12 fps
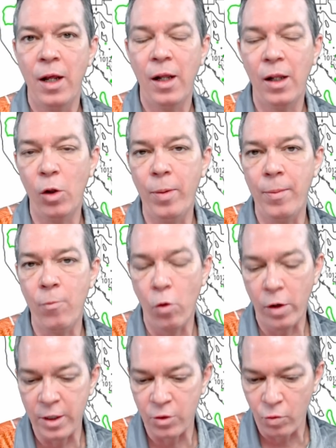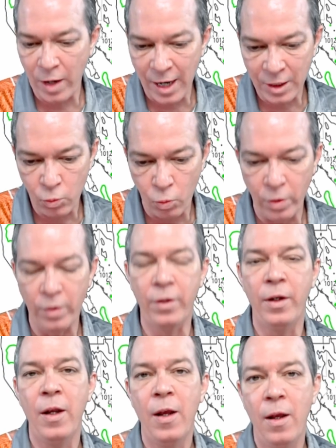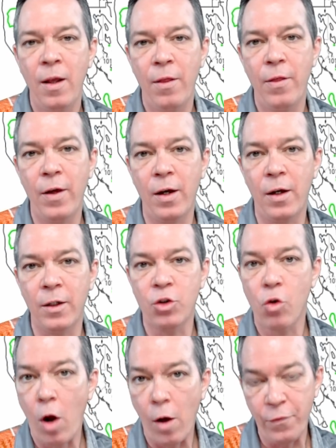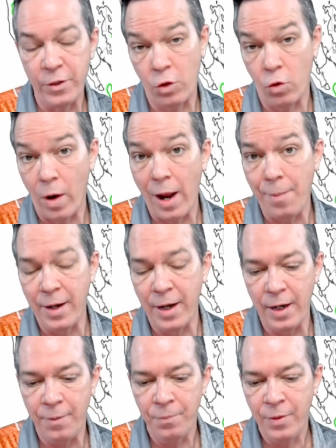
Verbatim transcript: a little bit more, because that's when the trough is grabbing it.